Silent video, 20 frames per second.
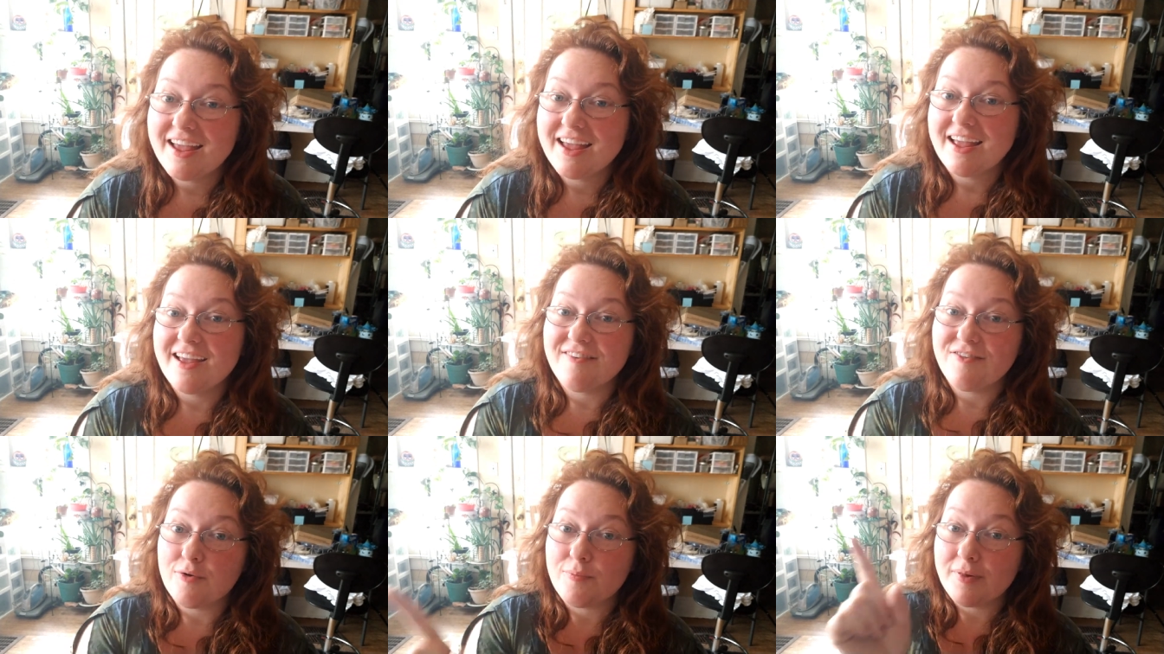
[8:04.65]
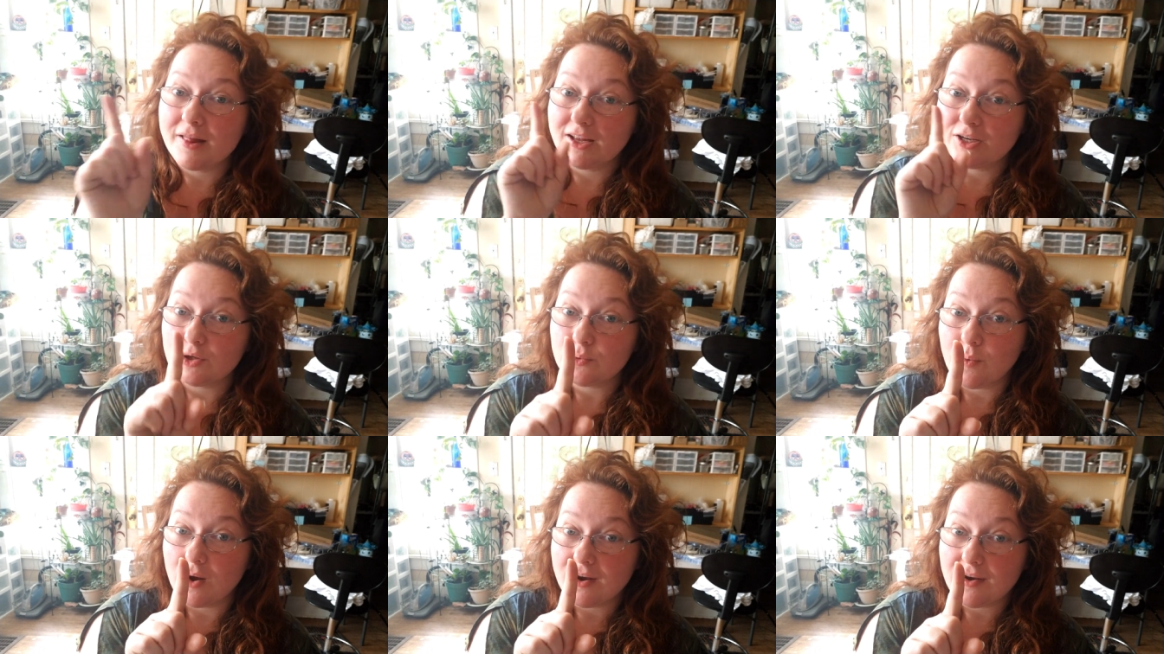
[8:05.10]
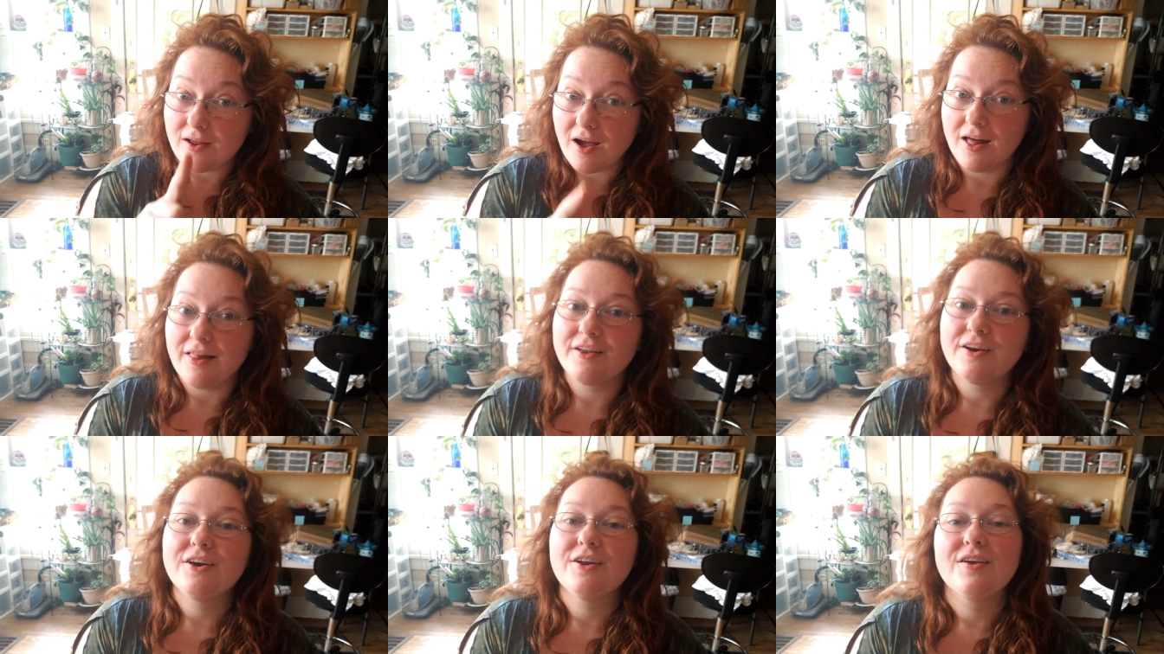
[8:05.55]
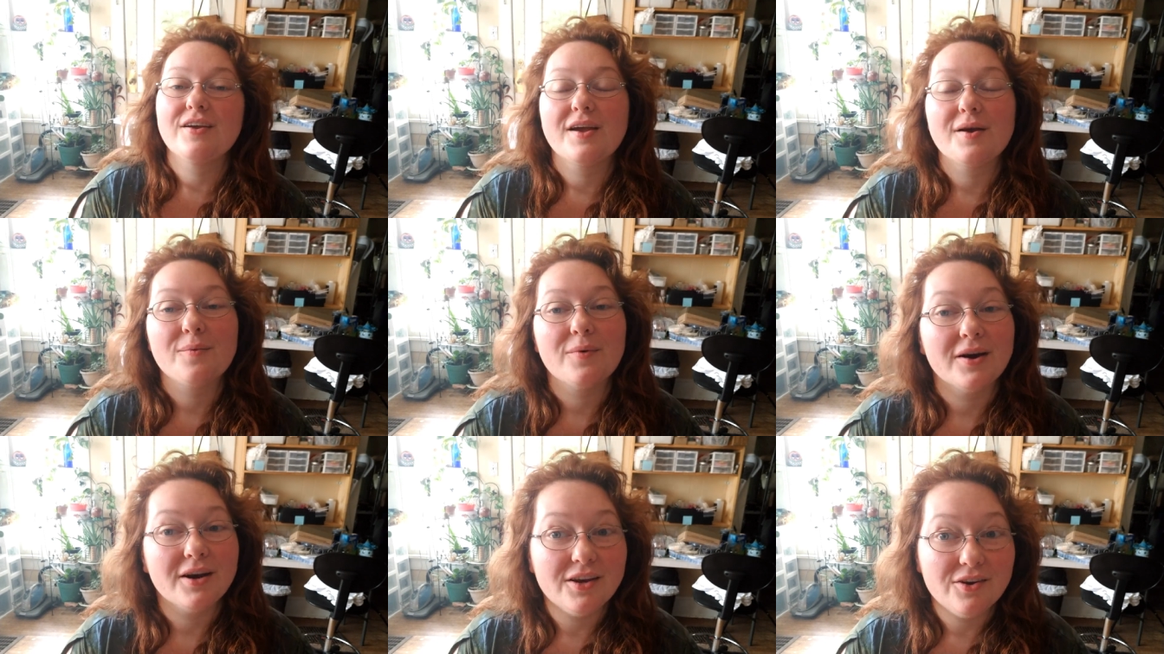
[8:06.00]
If you pledge one dollar, you
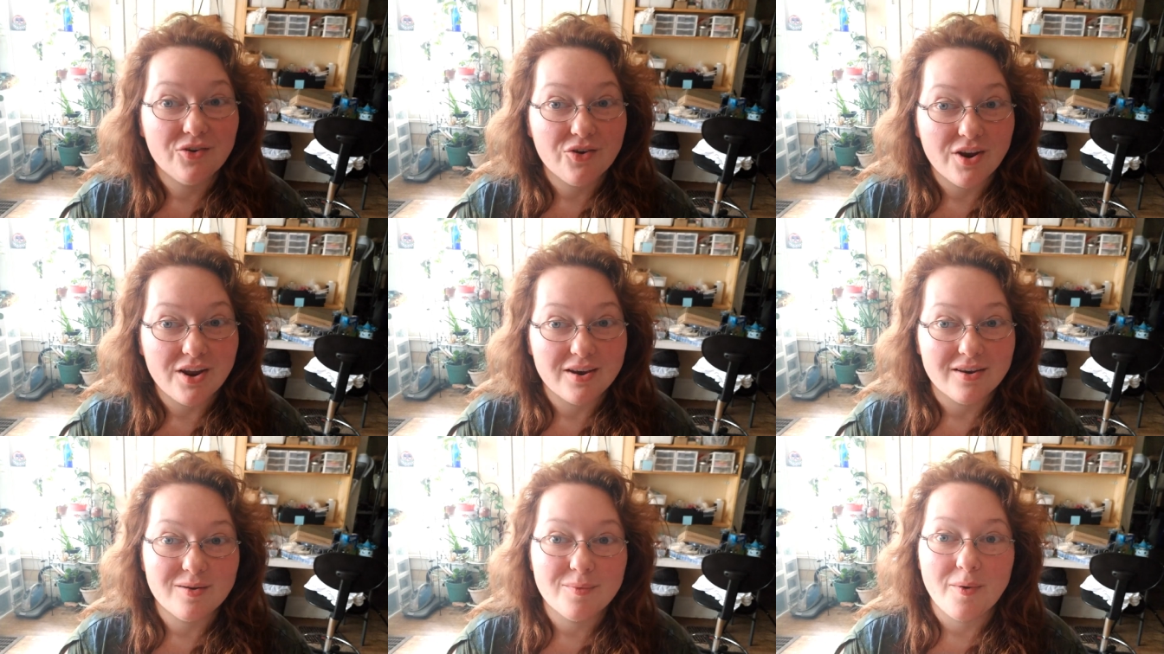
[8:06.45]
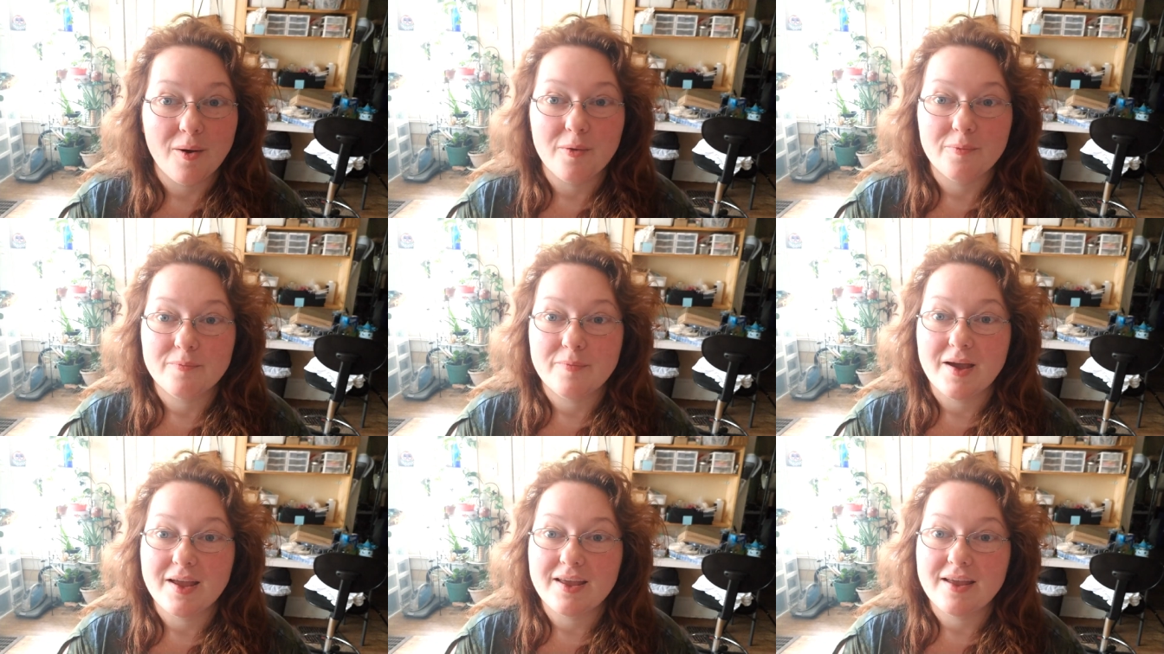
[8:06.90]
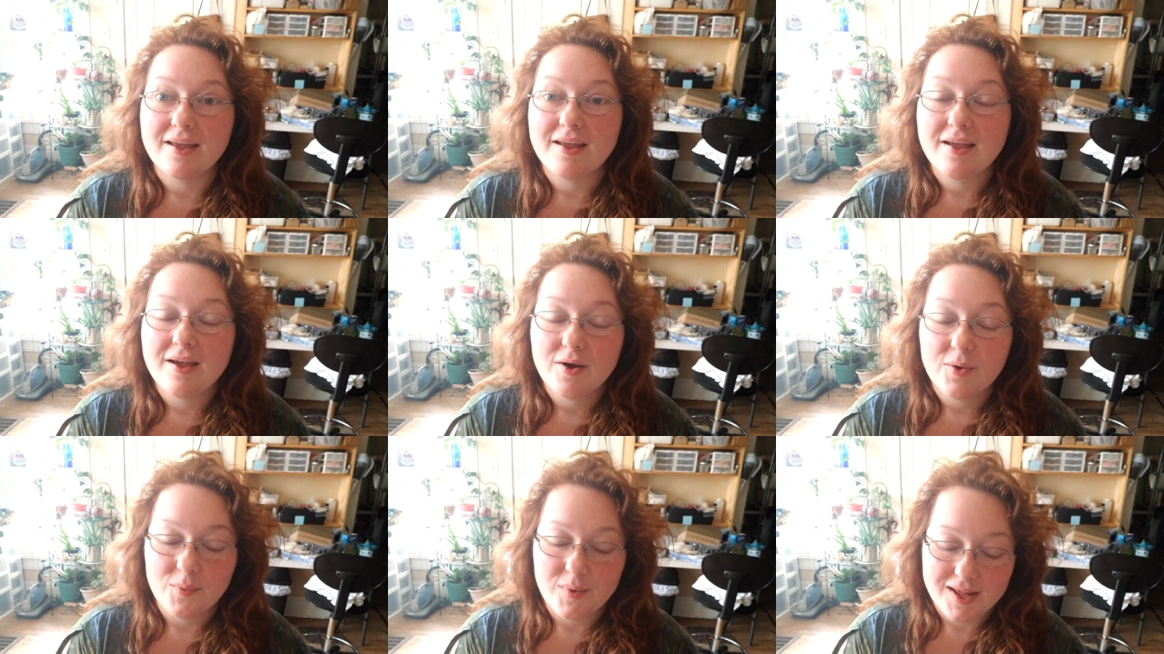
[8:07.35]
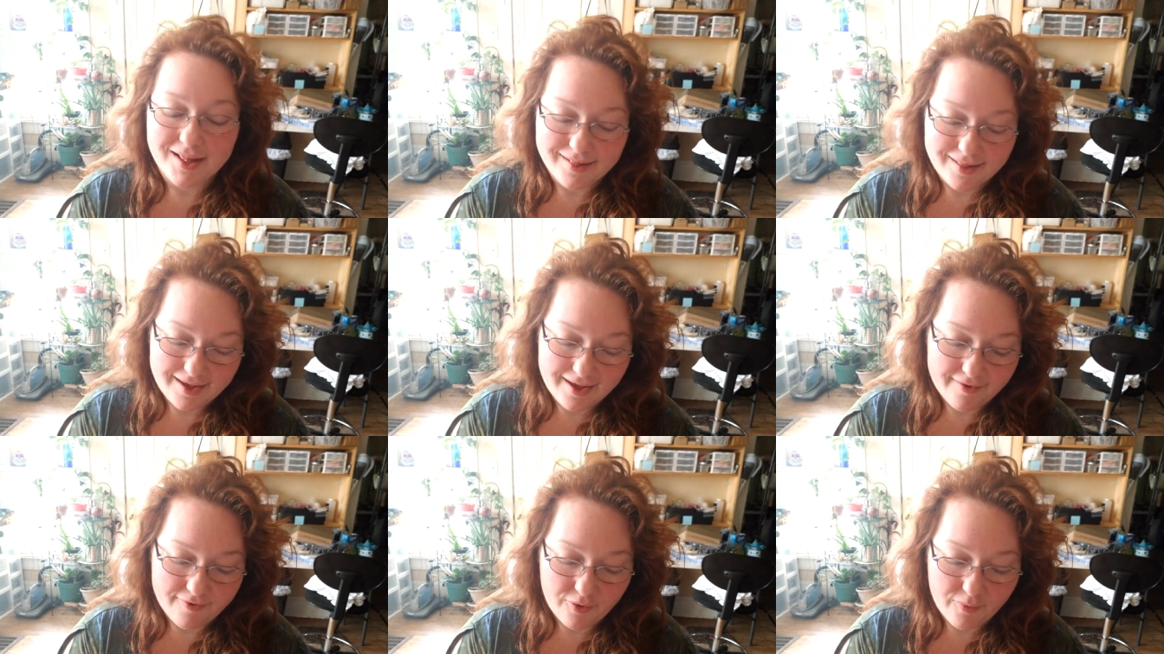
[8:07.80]
get one entry into all of my
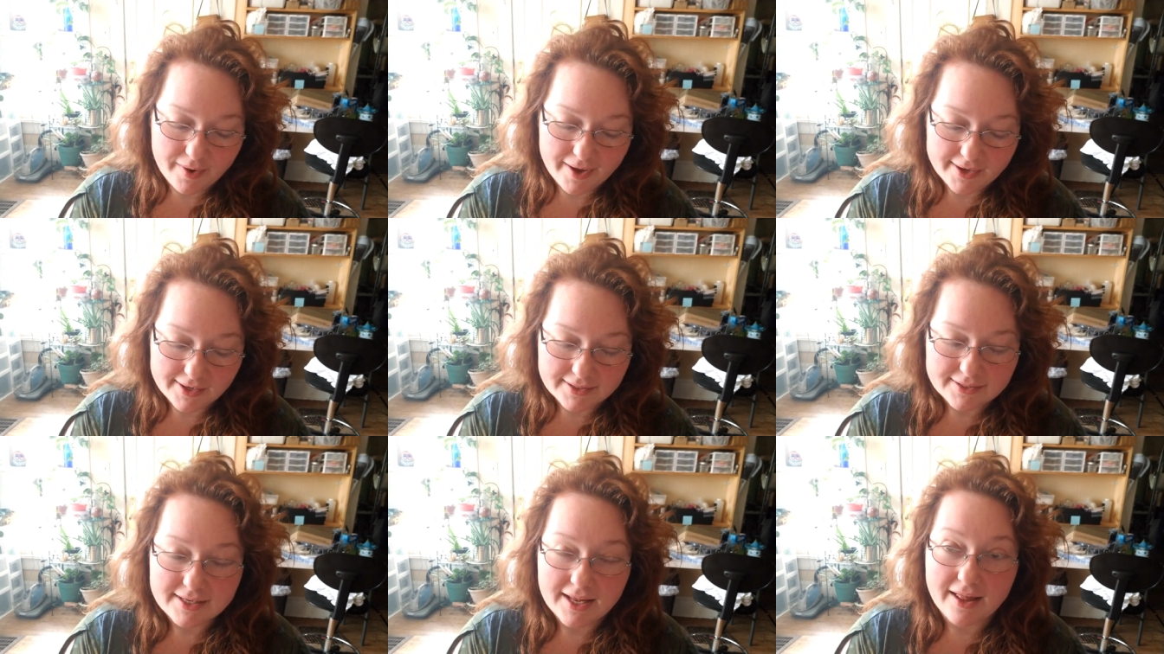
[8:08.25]
weekly giveaways,